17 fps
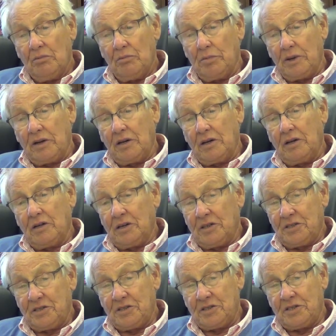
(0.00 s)

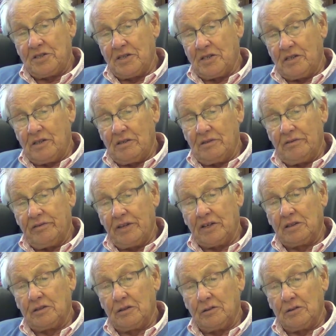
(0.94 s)
because uh,
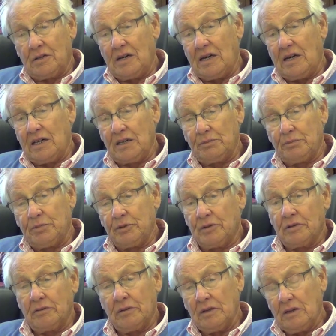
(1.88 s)
Victor
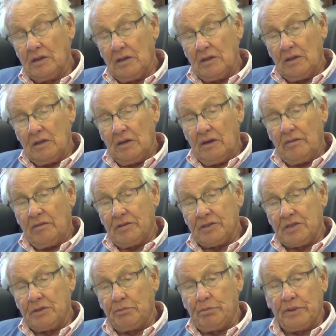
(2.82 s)
Heilbrunn
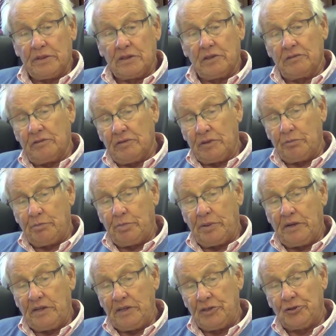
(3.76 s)
was a bit of a
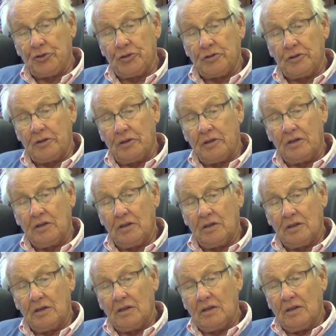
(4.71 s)
preacher
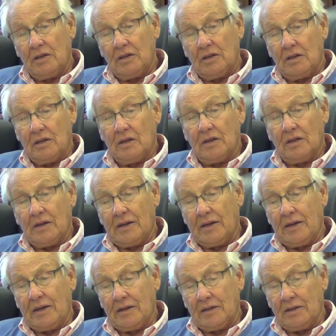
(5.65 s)

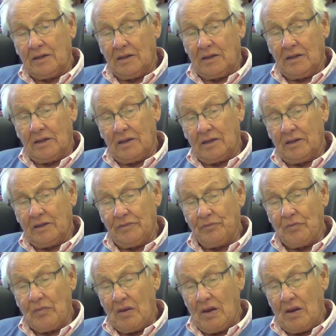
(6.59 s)
and uh,